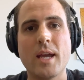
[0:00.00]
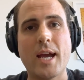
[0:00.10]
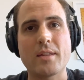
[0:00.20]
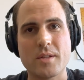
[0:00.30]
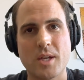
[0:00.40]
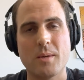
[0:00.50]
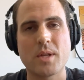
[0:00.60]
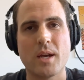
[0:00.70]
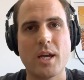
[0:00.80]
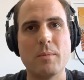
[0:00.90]
at the same
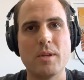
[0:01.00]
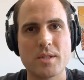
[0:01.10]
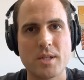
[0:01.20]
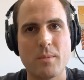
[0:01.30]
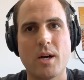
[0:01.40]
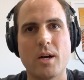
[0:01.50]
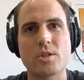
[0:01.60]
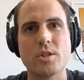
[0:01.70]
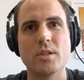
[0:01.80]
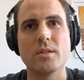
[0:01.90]
time in the same
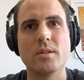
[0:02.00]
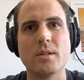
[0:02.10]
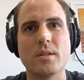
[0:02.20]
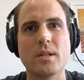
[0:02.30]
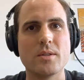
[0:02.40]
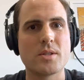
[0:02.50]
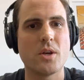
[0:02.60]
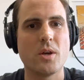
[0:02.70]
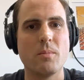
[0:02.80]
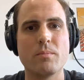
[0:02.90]
auction in
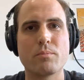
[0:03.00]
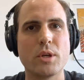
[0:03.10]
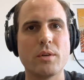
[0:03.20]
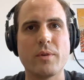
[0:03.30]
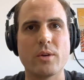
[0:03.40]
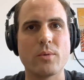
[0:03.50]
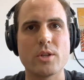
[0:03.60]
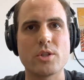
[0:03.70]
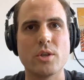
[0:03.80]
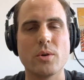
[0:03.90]
some predefined
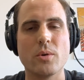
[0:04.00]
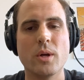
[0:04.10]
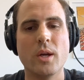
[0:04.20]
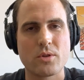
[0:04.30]
ratio.